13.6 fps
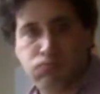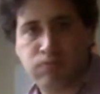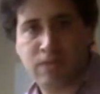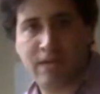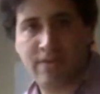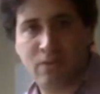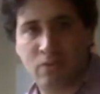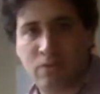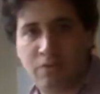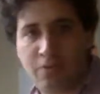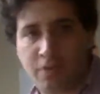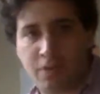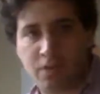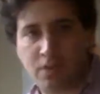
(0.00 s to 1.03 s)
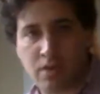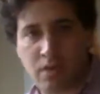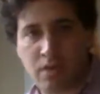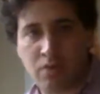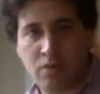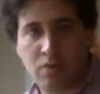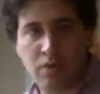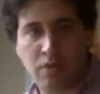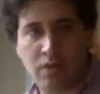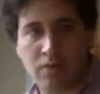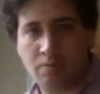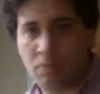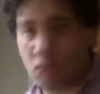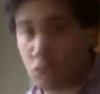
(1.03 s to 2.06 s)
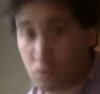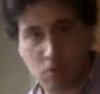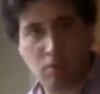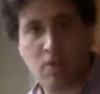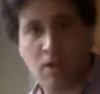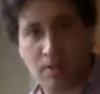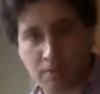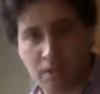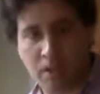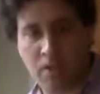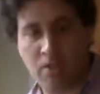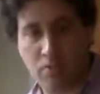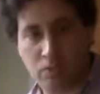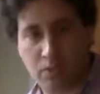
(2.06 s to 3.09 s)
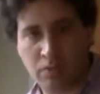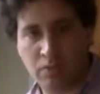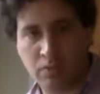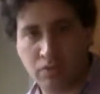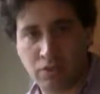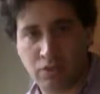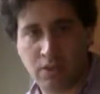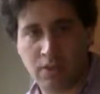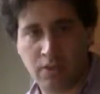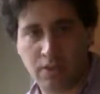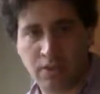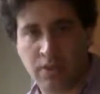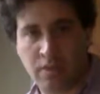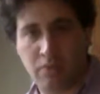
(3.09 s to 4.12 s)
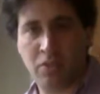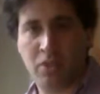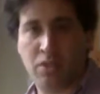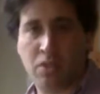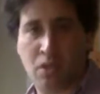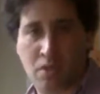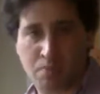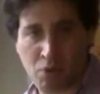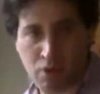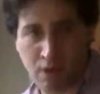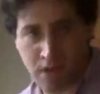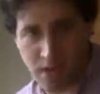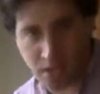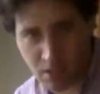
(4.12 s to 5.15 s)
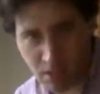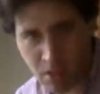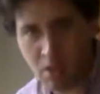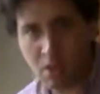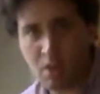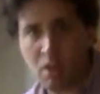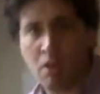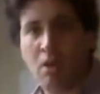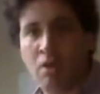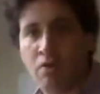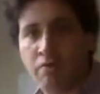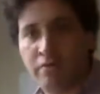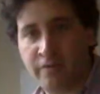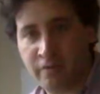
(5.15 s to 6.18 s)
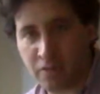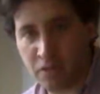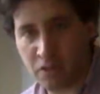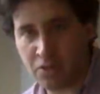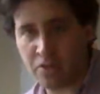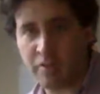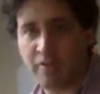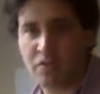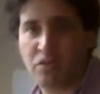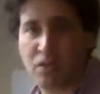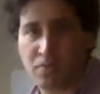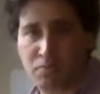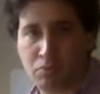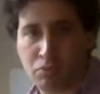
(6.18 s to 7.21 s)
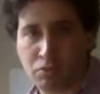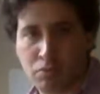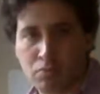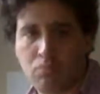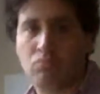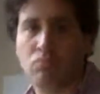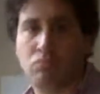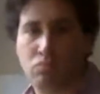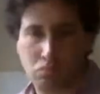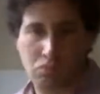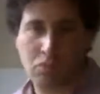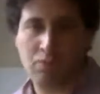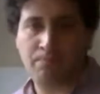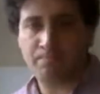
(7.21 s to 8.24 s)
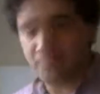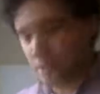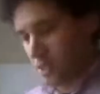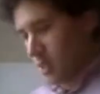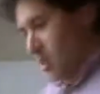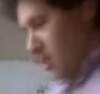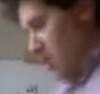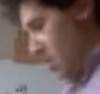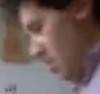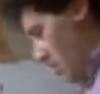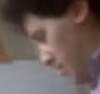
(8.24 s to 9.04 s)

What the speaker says: I don't think that it will get much more complicated than what you saw. I think that was on the upper end of difficulty of examples. So, all